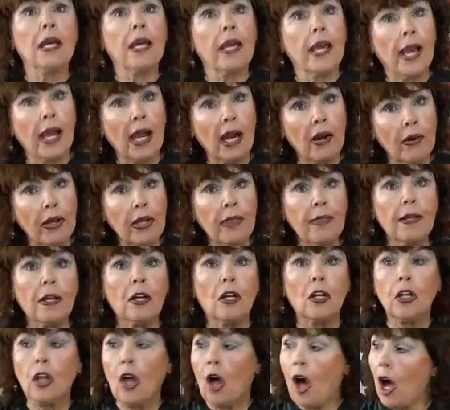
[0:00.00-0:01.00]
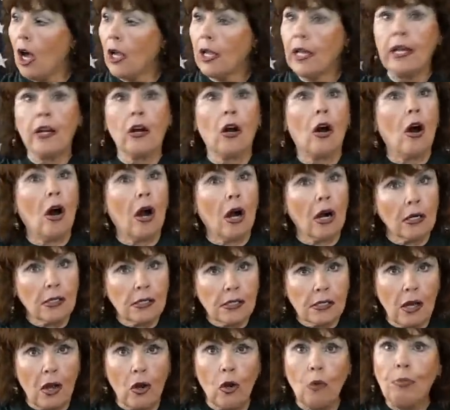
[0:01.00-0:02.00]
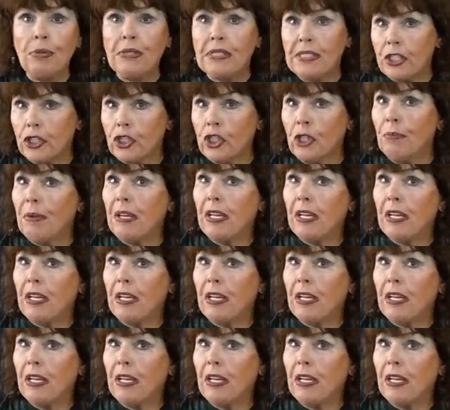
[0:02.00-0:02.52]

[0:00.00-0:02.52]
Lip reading: carried the clock in a horizontal position